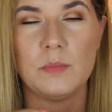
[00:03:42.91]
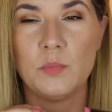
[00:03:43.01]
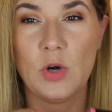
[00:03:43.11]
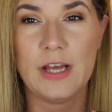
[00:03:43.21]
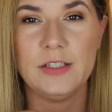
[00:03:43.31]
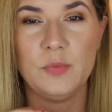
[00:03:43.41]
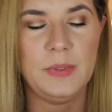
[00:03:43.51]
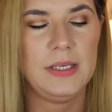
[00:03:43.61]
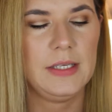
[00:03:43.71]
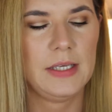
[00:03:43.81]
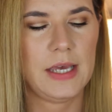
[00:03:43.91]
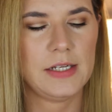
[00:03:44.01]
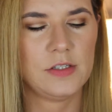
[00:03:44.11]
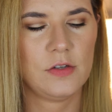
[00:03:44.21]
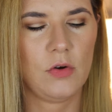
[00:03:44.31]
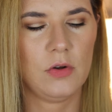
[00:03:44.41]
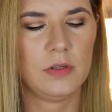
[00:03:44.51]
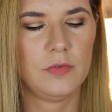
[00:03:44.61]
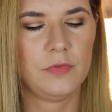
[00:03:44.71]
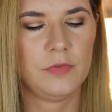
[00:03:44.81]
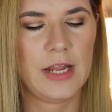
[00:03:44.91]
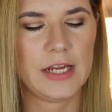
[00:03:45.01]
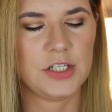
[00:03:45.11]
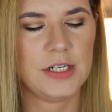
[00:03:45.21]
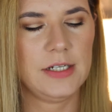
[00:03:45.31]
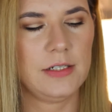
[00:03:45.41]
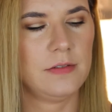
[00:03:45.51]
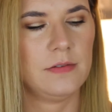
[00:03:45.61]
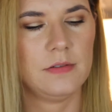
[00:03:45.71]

bright pink, and it's called Flashing,